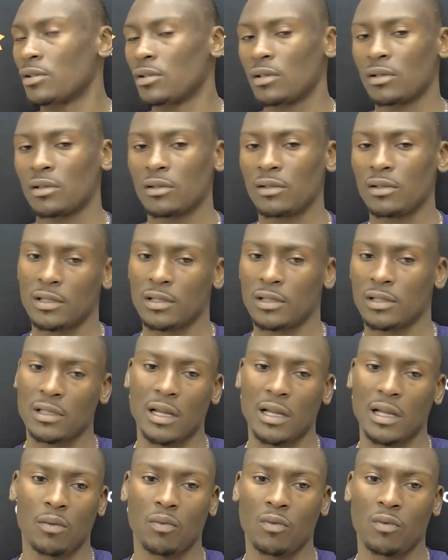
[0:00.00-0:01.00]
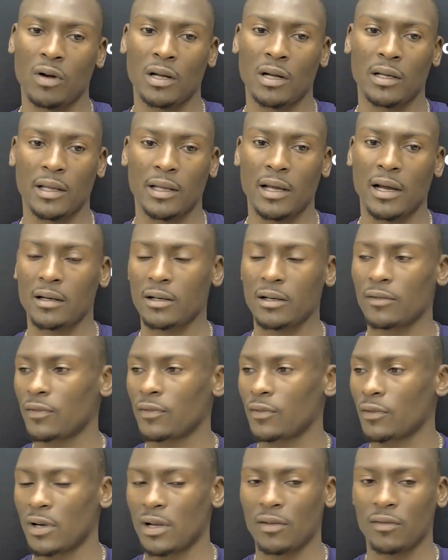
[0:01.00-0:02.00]
know, there is like one doctor
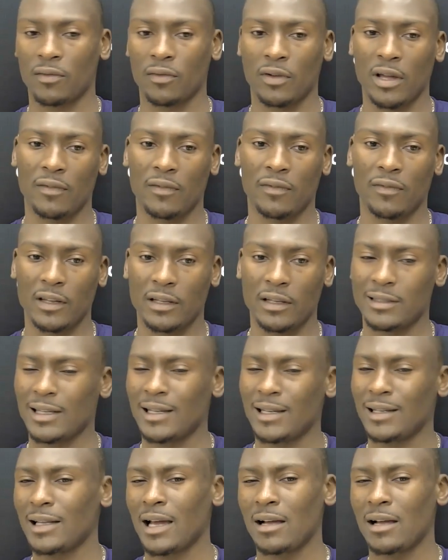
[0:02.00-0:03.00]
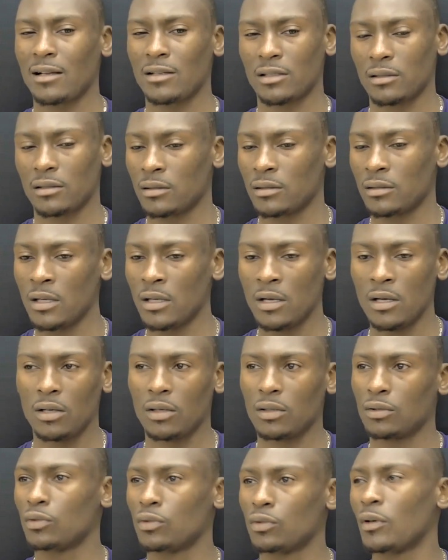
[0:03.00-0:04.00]
for every, I think, ten thousand
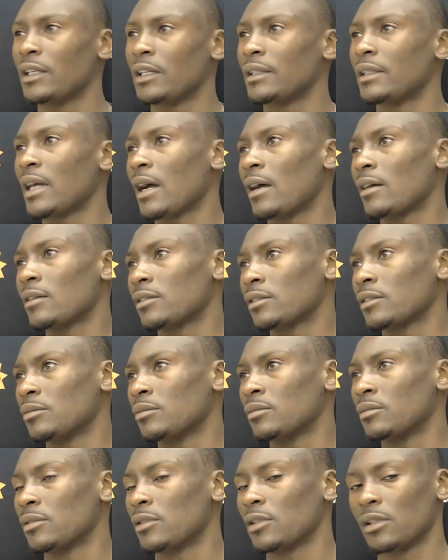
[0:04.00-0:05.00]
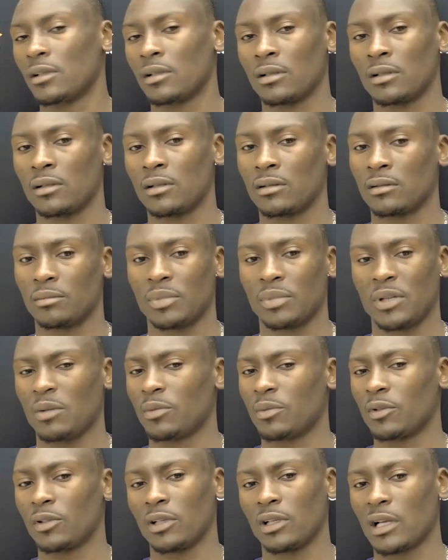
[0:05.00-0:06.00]
or twenty thousand um,
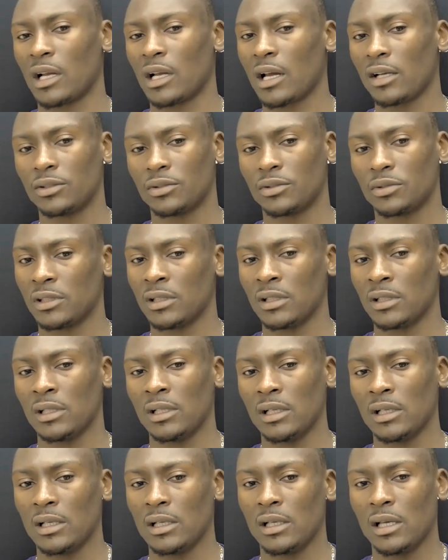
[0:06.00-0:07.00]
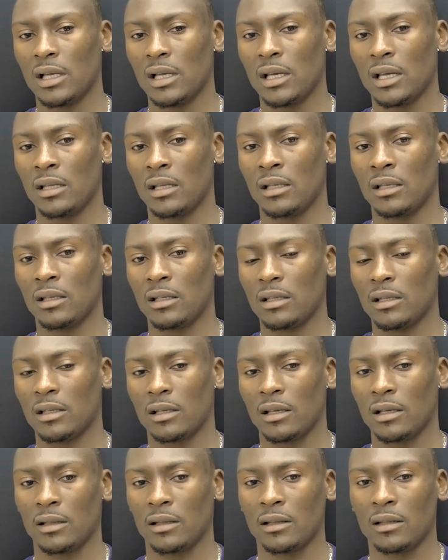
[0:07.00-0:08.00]
people in the country. And
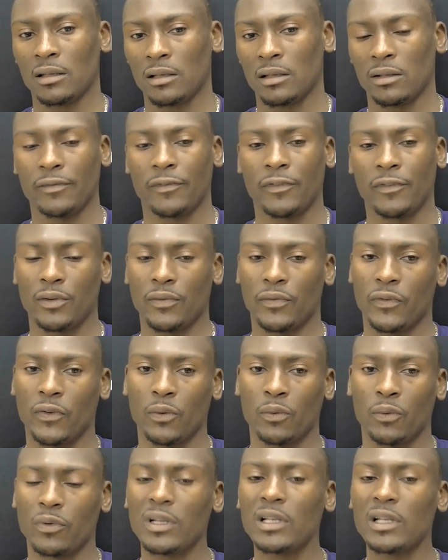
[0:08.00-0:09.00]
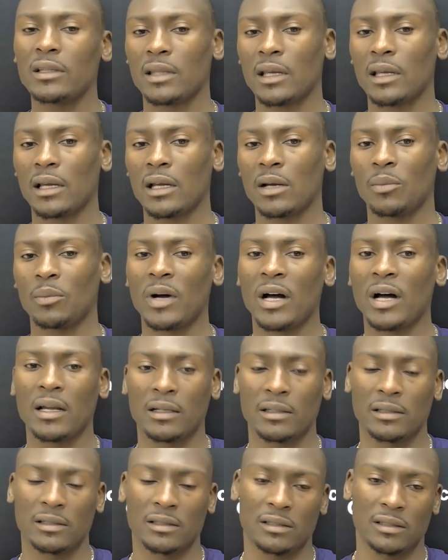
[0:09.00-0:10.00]
and if you, if you really think about it,
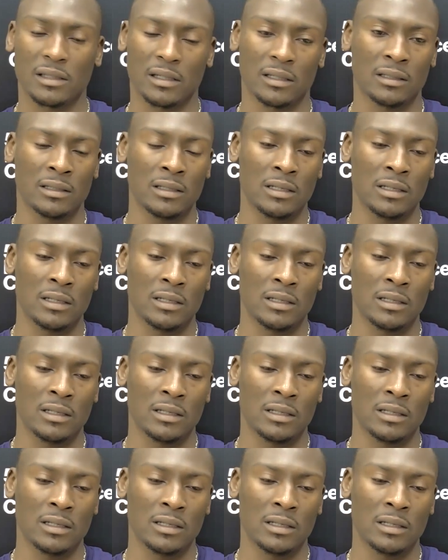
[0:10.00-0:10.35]
it's that